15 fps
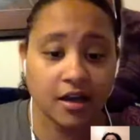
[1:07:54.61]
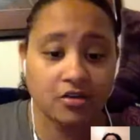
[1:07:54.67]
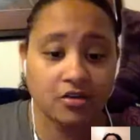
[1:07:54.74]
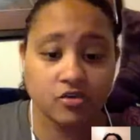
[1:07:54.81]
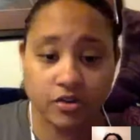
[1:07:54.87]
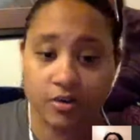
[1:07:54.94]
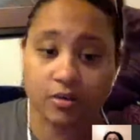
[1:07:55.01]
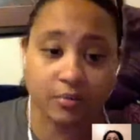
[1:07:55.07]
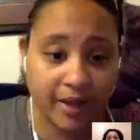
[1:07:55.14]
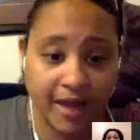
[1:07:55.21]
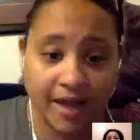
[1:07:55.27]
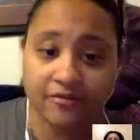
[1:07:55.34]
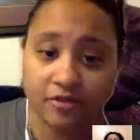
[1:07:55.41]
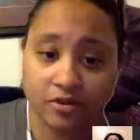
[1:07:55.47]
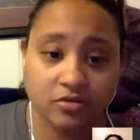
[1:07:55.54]
treat
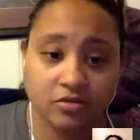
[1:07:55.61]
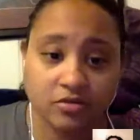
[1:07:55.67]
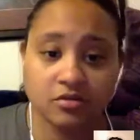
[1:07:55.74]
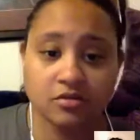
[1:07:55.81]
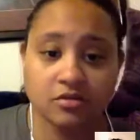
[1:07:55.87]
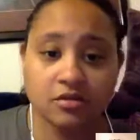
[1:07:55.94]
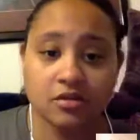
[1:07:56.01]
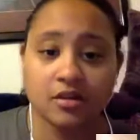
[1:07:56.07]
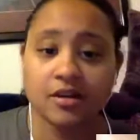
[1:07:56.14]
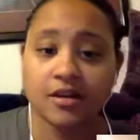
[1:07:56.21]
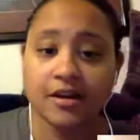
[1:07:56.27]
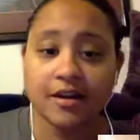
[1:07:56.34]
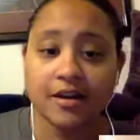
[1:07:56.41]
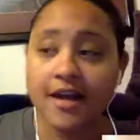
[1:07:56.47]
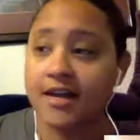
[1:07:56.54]
black folks
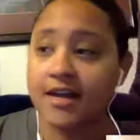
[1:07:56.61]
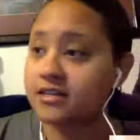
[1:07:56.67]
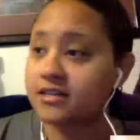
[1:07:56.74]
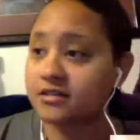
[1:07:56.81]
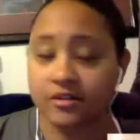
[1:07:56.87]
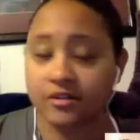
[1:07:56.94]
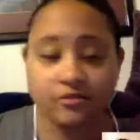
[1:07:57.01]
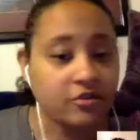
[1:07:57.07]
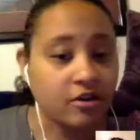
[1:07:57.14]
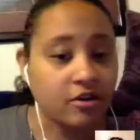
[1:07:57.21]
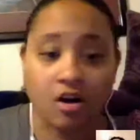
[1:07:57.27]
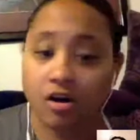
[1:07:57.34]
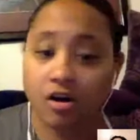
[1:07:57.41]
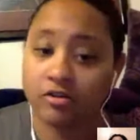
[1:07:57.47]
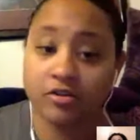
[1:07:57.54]
as if they're
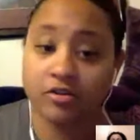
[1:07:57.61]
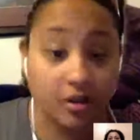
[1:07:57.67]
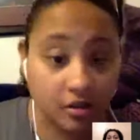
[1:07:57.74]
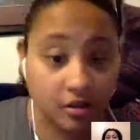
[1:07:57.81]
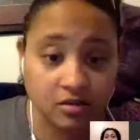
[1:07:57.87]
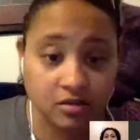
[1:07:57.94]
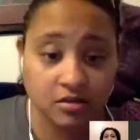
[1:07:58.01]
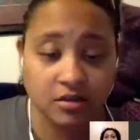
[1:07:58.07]
all thugs,